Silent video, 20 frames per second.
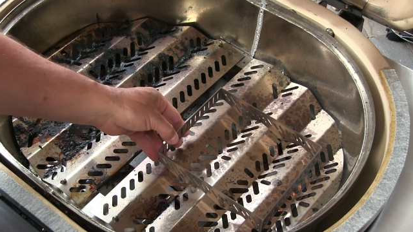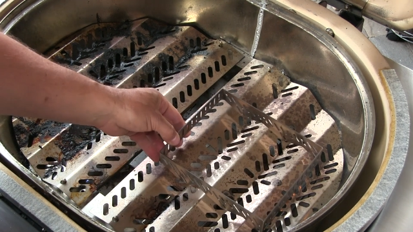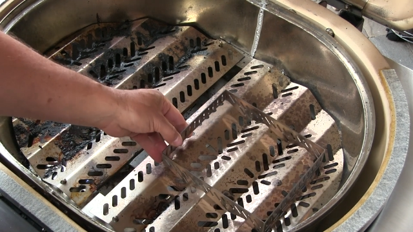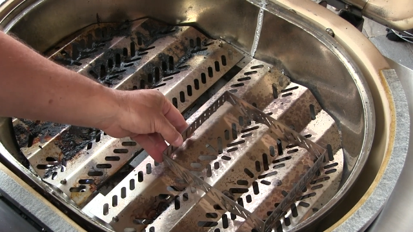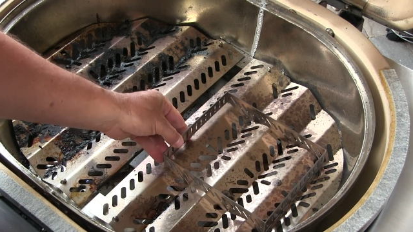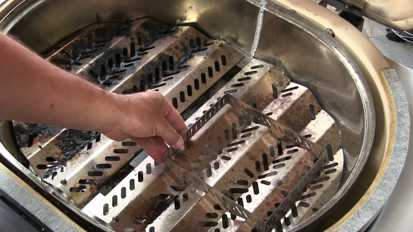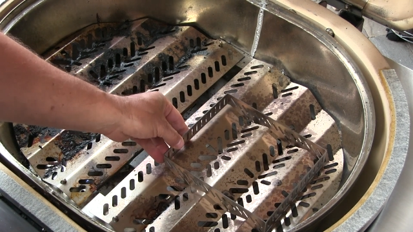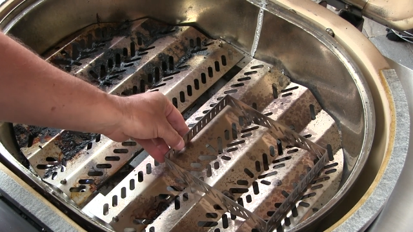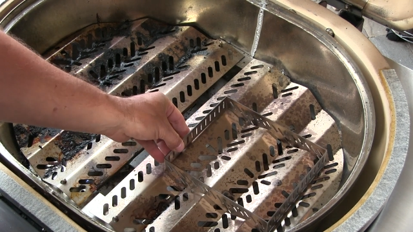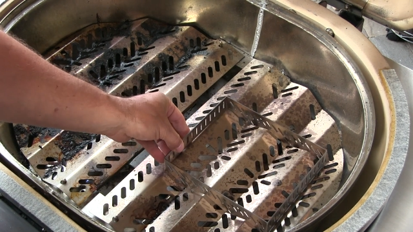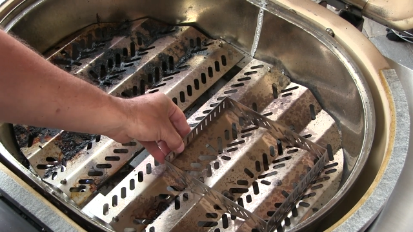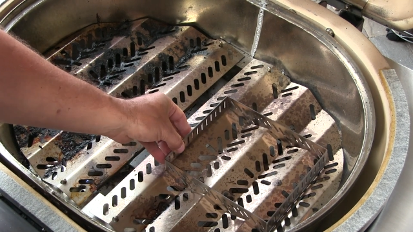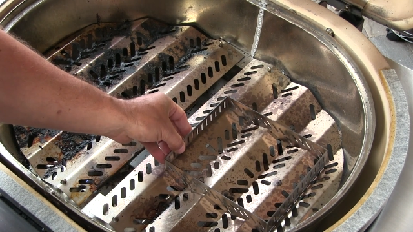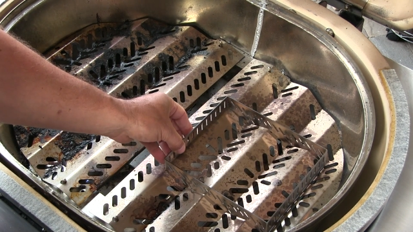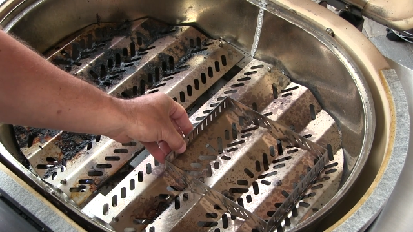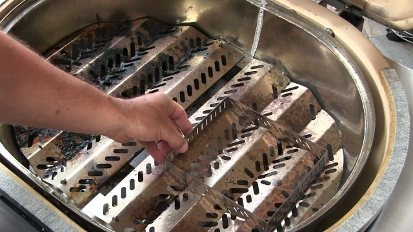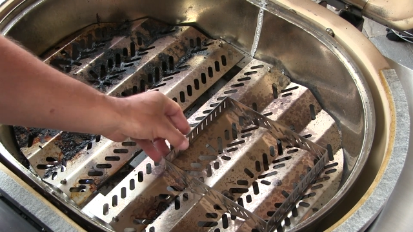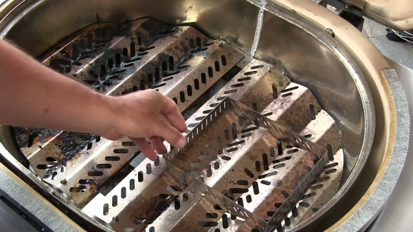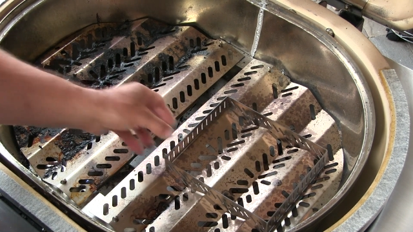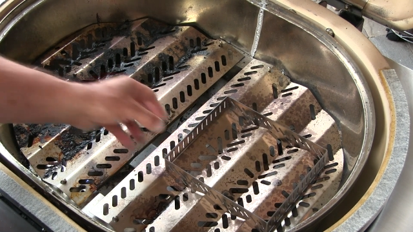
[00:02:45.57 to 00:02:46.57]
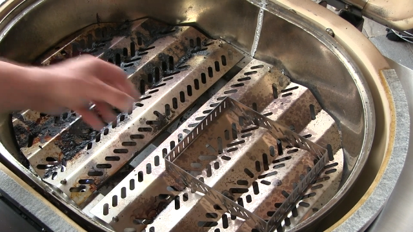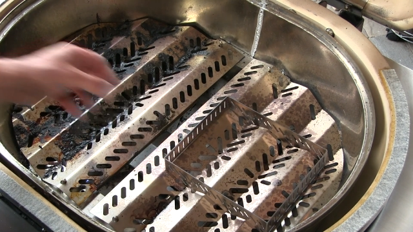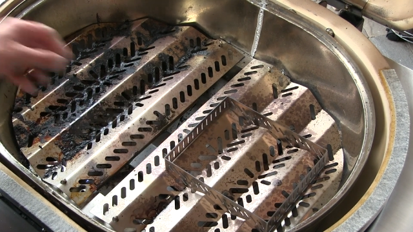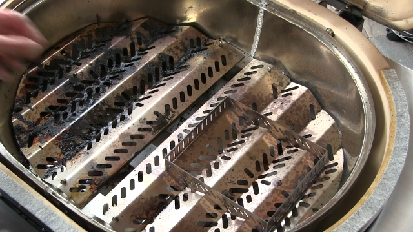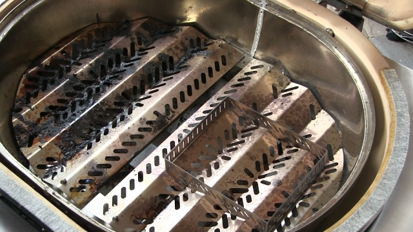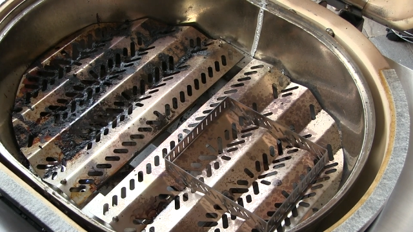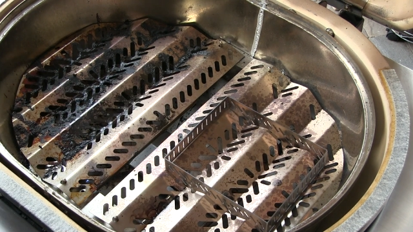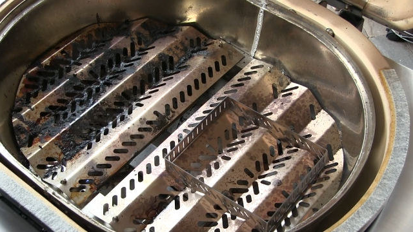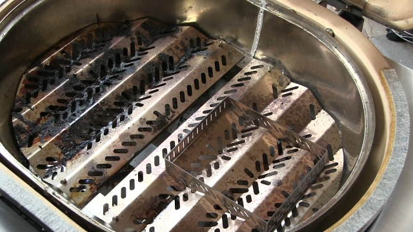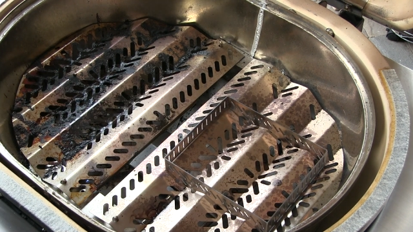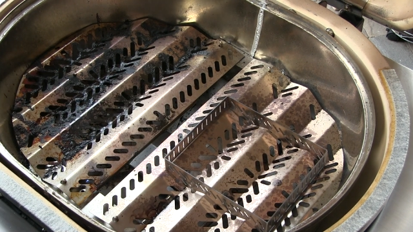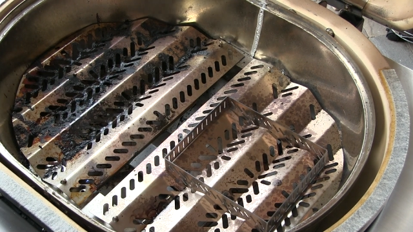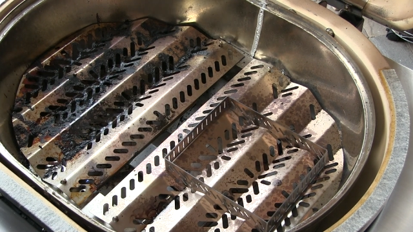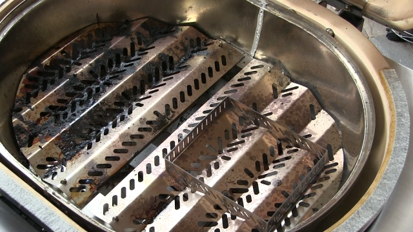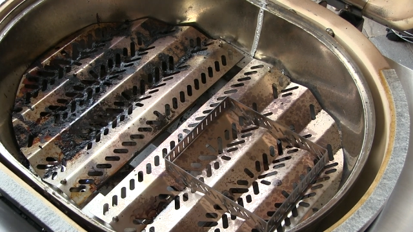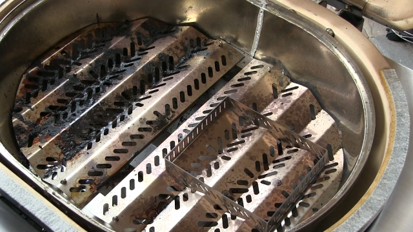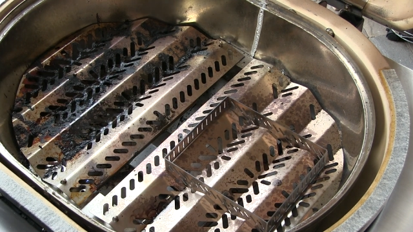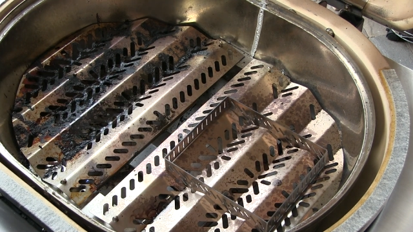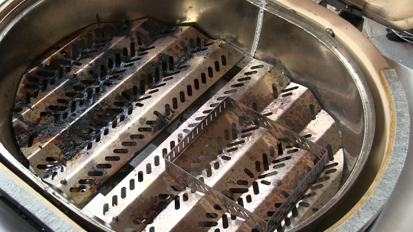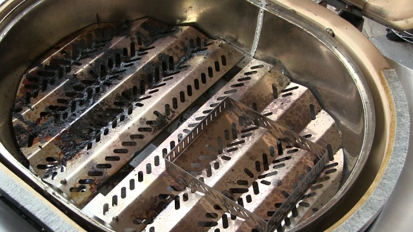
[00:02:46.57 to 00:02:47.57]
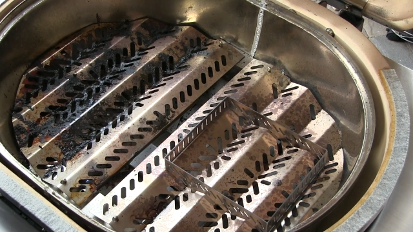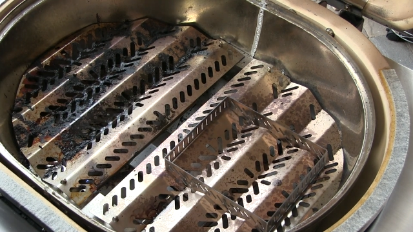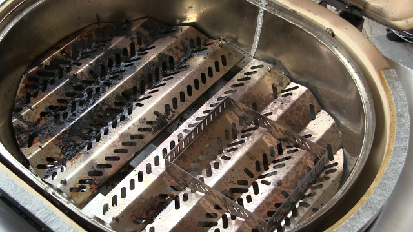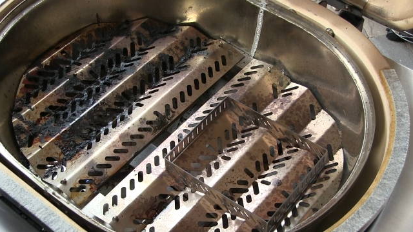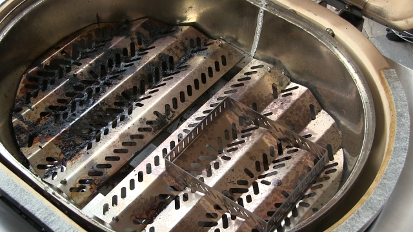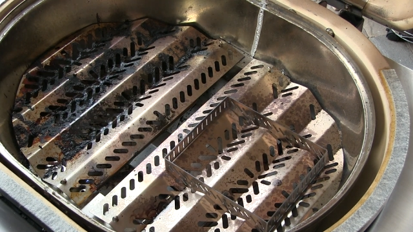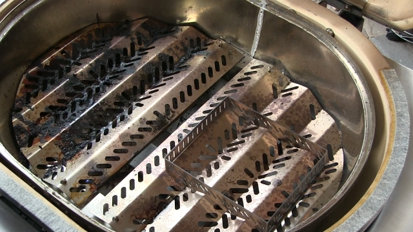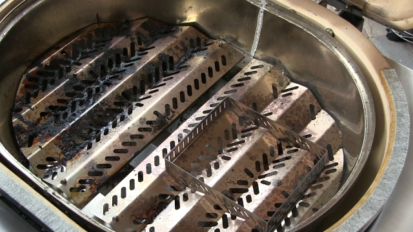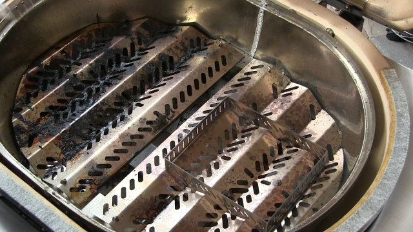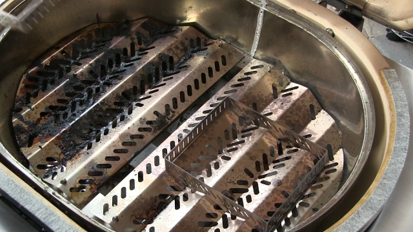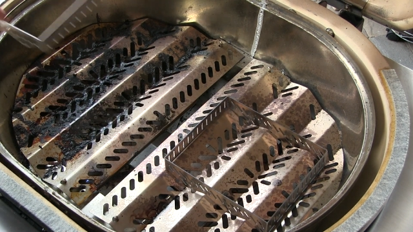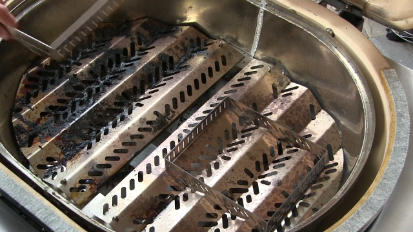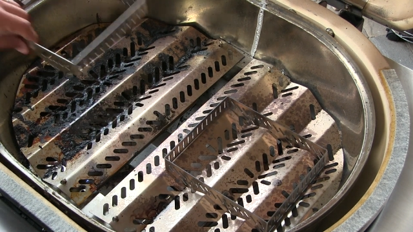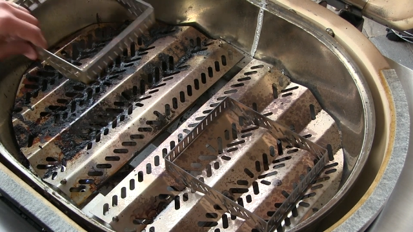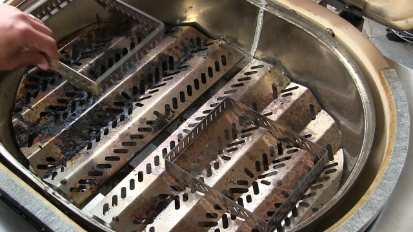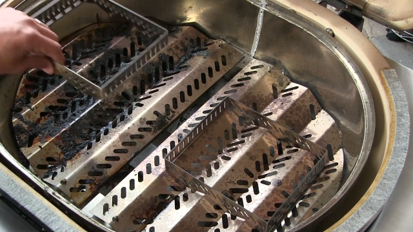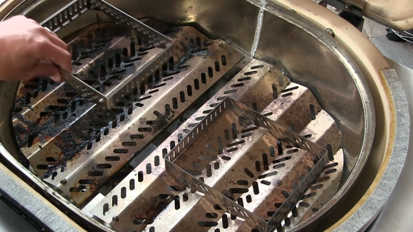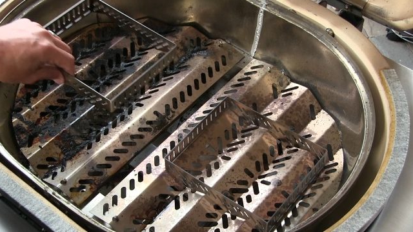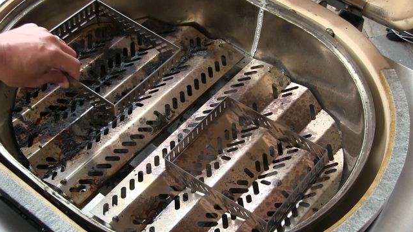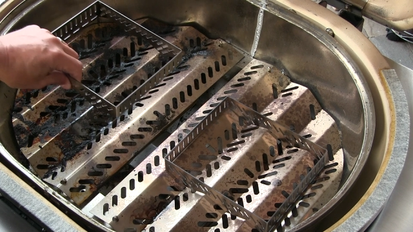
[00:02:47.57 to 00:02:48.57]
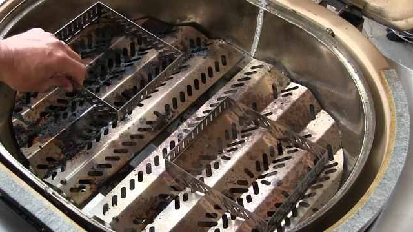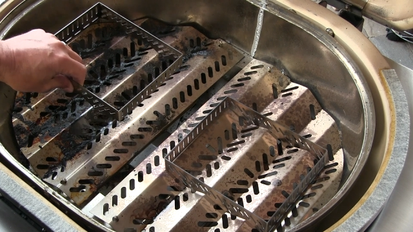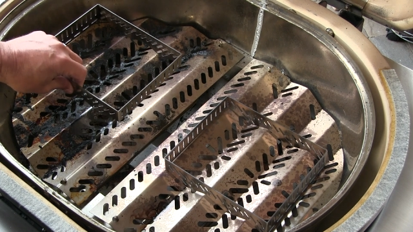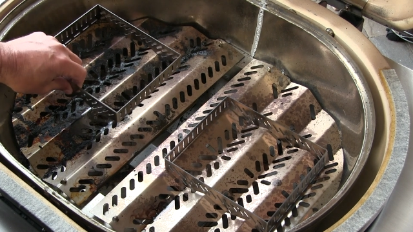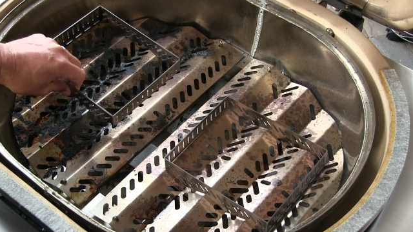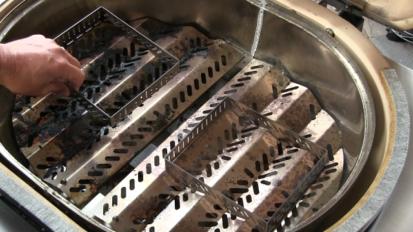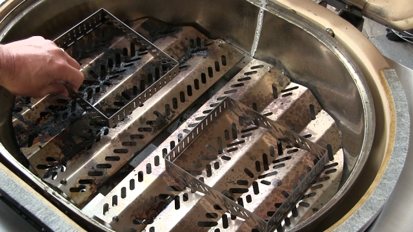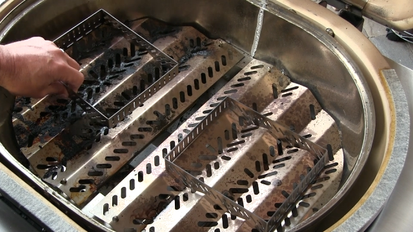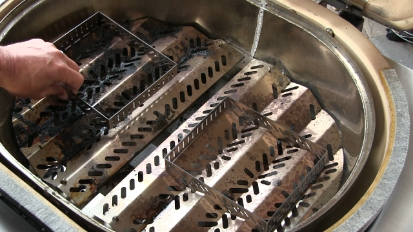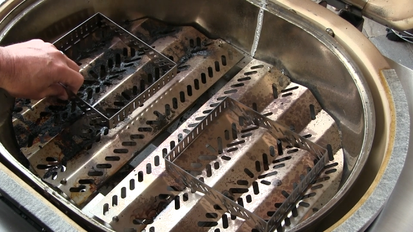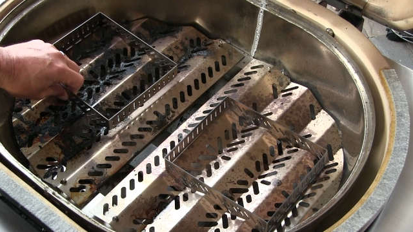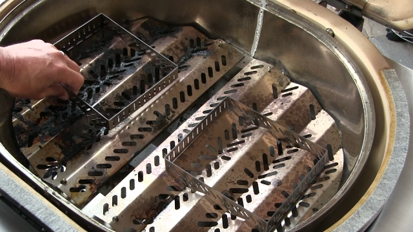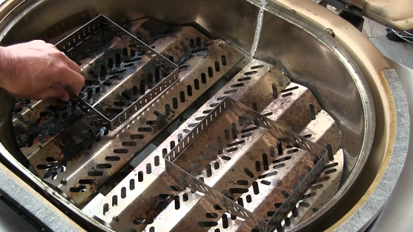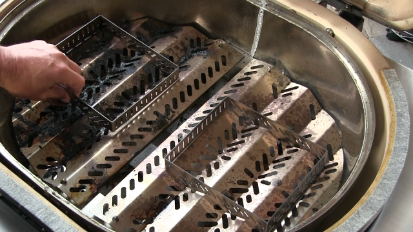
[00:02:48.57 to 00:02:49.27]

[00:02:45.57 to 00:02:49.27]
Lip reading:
No face is visible, so there are no lips to read.